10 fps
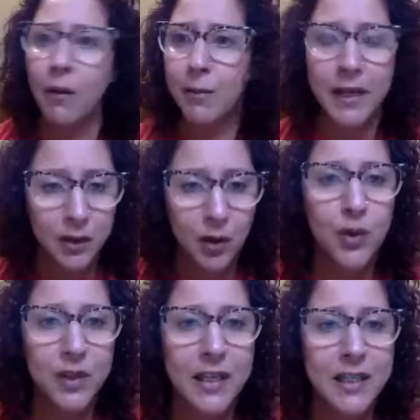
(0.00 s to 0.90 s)
it makes
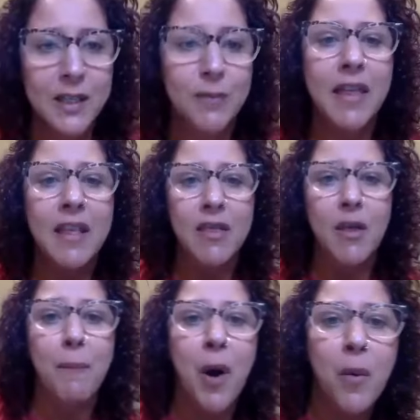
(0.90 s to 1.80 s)
total sense to me and in
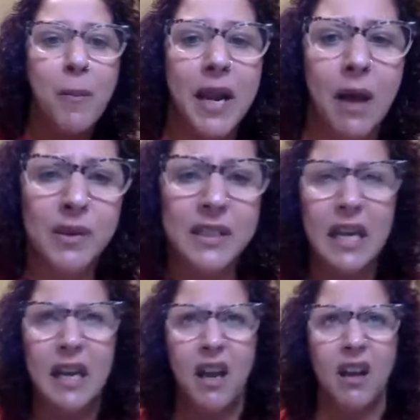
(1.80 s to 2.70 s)
the moment I was
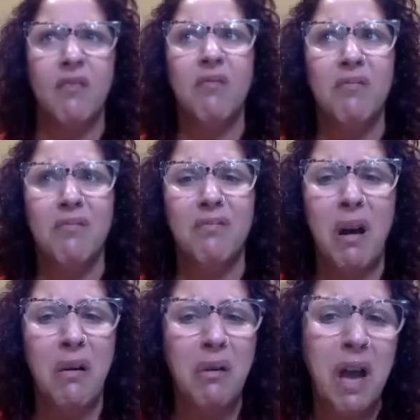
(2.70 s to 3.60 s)
like
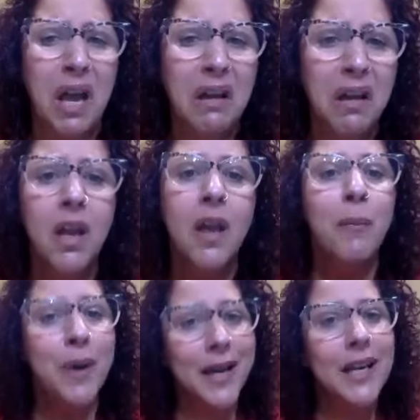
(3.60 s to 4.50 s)
okay.
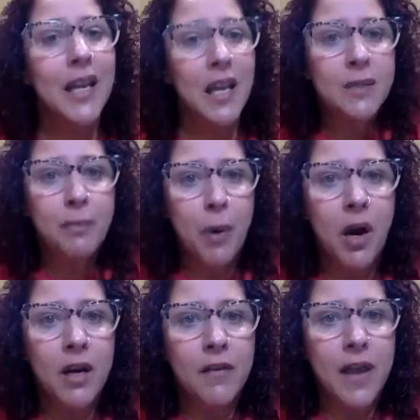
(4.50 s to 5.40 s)
But it's
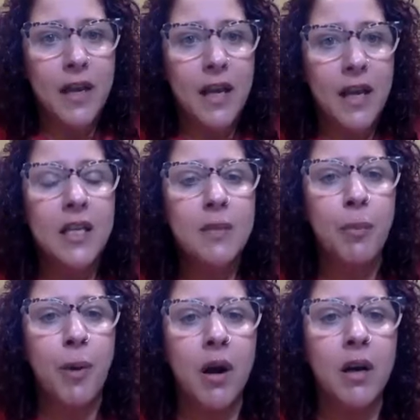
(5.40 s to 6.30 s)
part of it. It is
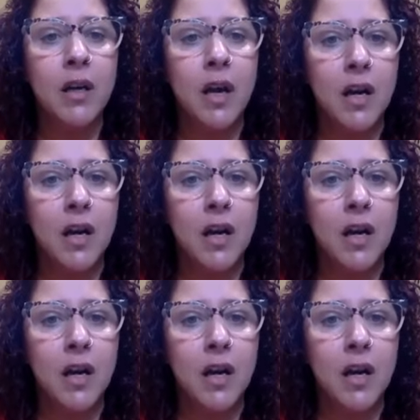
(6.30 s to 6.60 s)
yes, part yes.